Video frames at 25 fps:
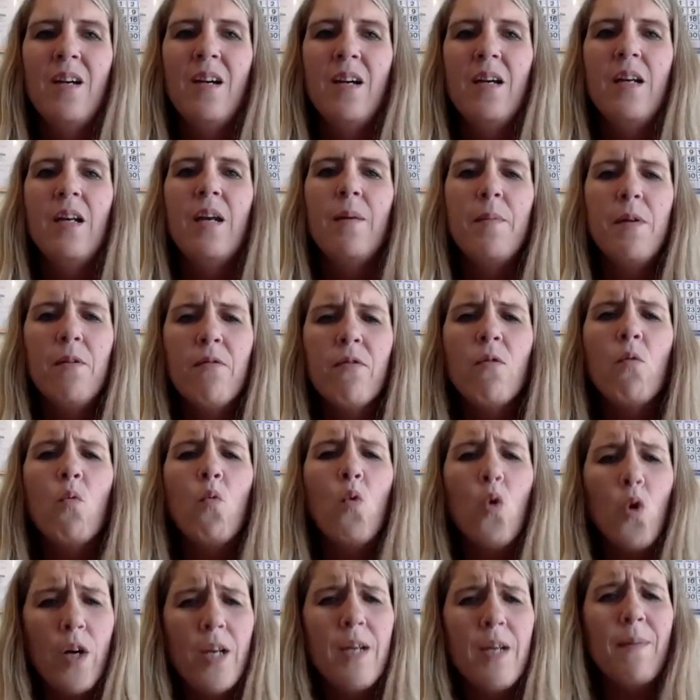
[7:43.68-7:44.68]
And I've been
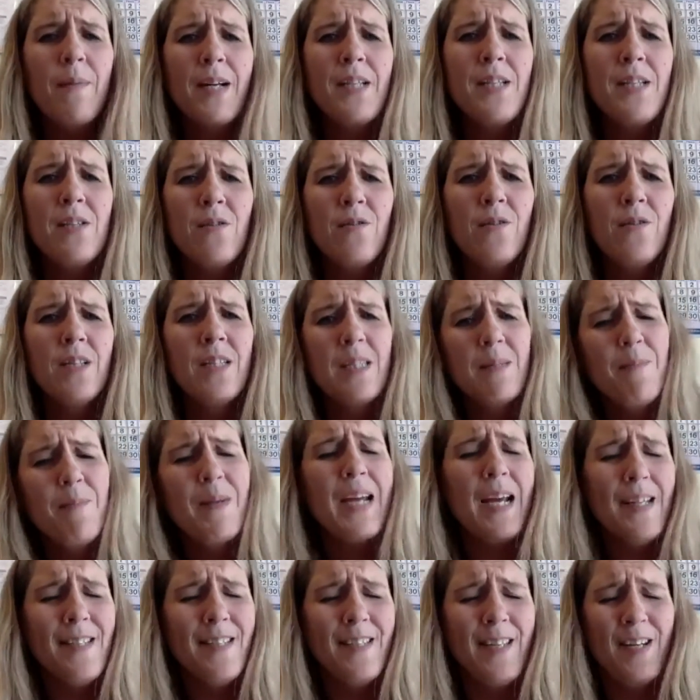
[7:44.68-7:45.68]
rewarding my students
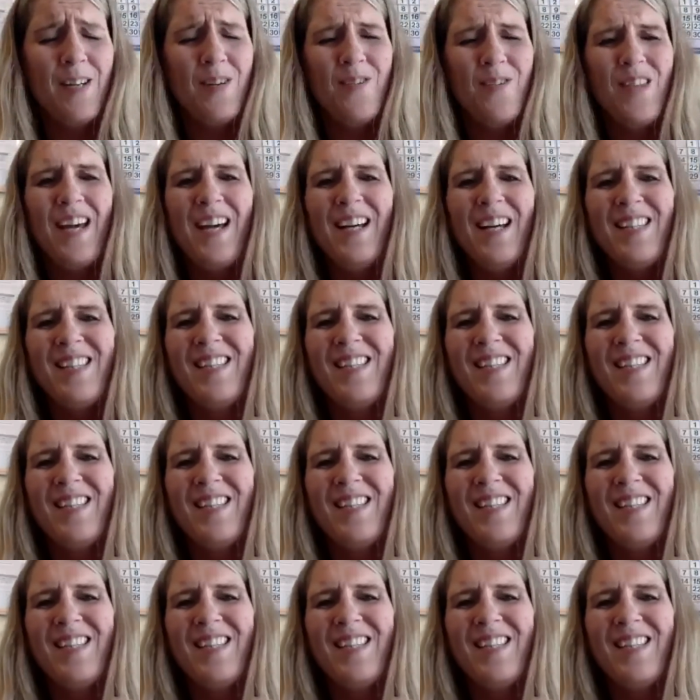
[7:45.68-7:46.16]
because they do that.